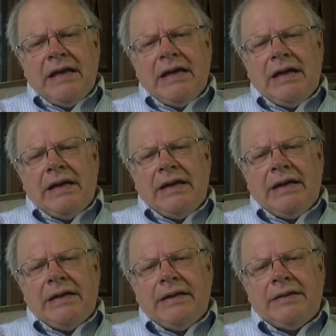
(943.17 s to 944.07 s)

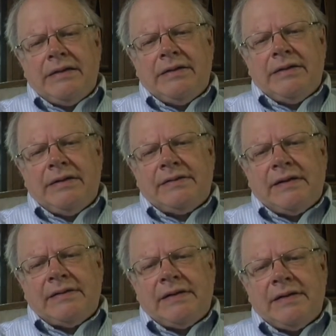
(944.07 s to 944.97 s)
As
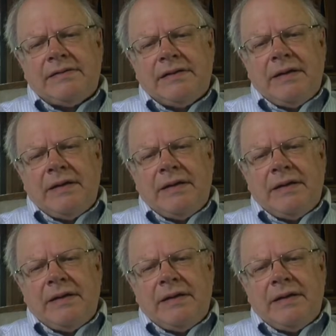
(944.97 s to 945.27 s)
I say,